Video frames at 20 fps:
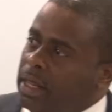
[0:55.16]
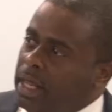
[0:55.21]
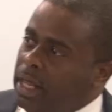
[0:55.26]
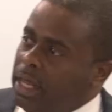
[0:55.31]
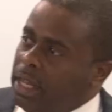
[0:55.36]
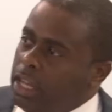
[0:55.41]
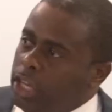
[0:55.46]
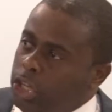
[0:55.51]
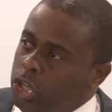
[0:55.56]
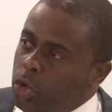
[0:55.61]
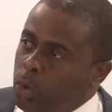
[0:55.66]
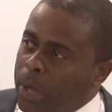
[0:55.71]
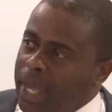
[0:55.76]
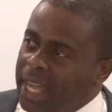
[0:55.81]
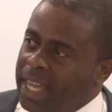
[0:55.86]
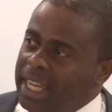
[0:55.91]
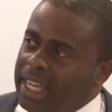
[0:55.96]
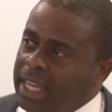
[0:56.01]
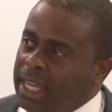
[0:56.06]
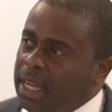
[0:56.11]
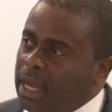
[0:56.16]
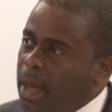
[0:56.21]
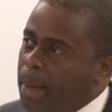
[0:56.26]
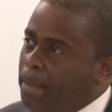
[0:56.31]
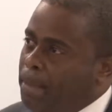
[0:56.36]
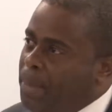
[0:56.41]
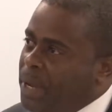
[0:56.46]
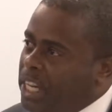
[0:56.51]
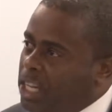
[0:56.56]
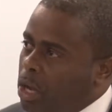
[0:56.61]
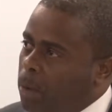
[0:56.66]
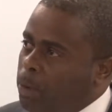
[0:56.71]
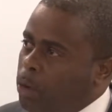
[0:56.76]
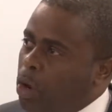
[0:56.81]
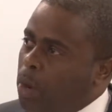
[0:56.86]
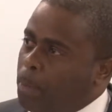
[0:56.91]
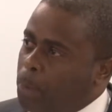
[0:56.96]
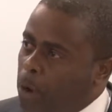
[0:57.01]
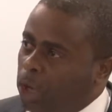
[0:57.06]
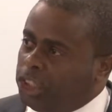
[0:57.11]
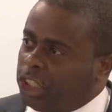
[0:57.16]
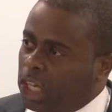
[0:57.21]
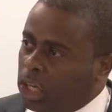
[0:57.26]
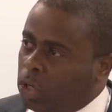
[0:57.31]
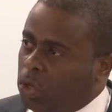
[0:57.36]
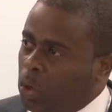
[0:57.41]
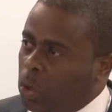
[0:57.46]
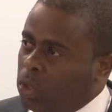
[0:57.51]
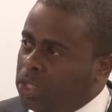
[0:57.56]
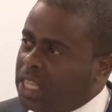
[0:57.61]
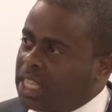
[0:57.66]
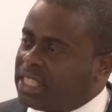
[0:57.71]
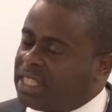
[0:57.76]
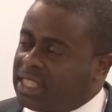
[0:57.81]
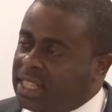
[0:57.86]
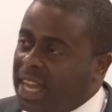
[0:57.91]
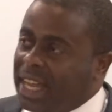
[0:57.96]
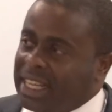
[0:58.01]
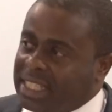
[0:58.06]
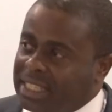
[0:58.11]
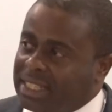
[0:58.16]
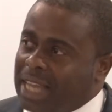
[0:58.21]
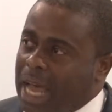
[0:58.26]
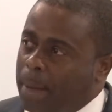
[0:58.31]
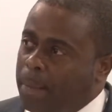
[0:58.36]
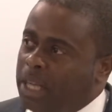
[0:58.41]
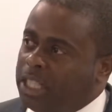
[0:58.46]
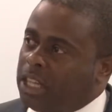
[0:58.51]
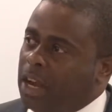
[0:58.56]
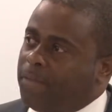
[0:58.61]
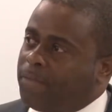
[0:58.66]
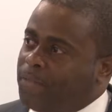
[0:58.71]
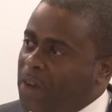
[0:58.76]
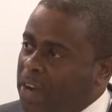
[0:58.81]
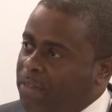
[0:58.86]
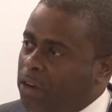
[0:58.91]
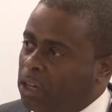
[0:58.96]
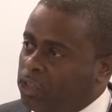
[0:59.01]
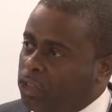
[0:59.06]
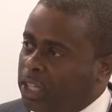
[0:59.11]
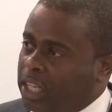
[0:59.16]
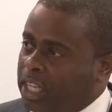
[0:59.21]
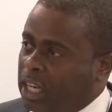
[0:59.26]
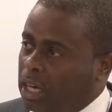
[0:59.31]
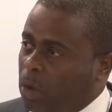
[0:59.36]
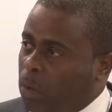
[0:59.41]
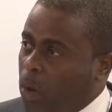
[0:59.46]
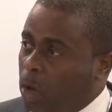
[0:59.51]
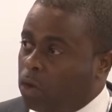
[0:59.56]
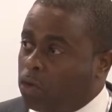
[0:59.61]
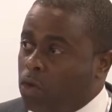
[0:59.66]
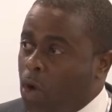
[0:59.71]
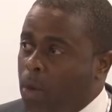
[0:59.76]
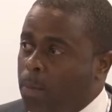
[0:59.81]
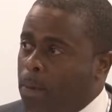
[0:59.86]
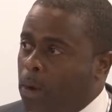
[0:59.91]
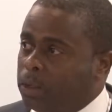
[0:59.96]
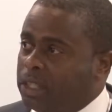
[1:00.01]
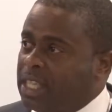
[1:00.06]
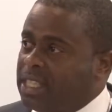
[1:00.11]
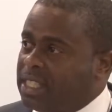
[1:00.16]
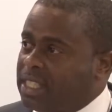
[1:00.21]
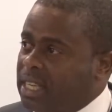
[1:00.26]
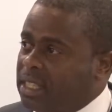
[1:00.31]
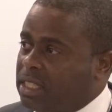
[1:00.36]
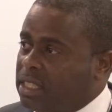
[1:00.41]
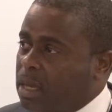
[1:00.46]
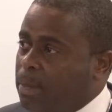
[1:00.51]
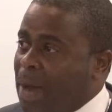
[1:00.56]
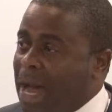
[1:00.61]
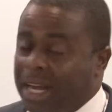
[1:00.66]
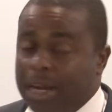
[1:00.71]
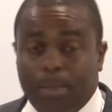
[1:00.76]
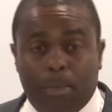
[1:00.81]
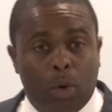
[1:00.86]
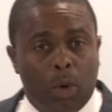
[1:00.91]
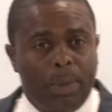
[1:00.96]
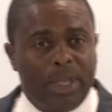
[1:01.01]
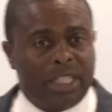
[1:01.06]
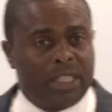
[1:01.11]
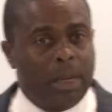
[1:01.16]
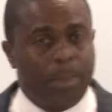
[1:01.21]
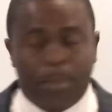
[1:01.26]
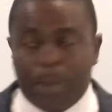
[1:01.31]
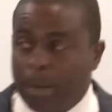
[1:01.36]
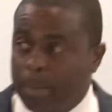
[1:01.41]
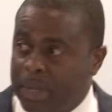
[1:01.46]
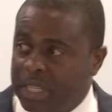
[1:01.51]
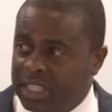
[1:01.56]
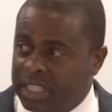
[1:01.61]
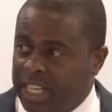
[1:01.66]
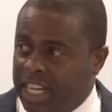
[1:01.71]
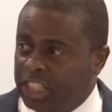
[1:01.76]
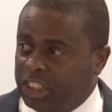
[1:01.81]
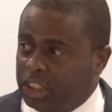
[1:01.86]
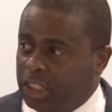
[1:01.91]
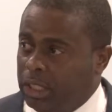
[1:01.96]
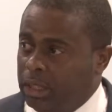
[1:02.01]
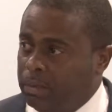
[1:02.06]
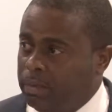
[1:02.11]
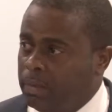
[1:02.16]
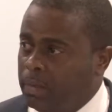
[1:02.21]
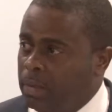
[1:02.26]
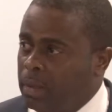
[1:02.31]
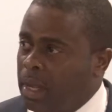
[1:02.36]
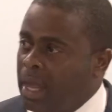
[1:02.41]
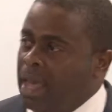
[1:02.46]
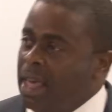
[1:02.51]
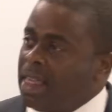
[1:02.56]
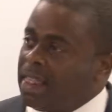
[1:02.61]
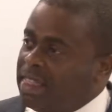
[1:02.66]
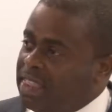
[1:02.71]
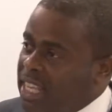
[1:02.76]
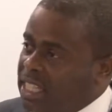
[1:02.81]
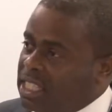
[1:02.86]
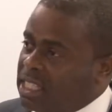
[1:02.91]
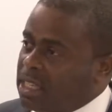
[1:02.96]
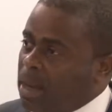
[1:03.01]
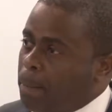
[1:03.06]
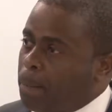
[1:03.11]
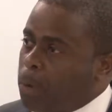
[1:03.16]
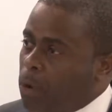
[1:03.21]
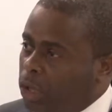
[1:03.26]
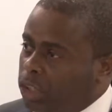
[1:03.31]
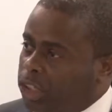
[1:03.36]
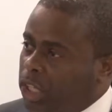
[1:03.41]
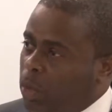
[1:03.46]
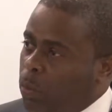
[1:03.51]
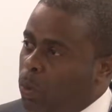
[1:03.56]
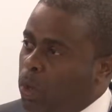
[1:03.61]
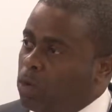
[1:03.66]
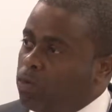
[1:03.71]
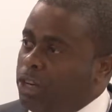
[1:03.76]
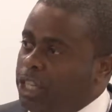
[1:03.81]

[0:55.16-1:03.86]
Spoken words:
The UAE BWA project goals is to establish a 500 kilowatt ground-mounted system at the Bowmanston Pumping Station. This project will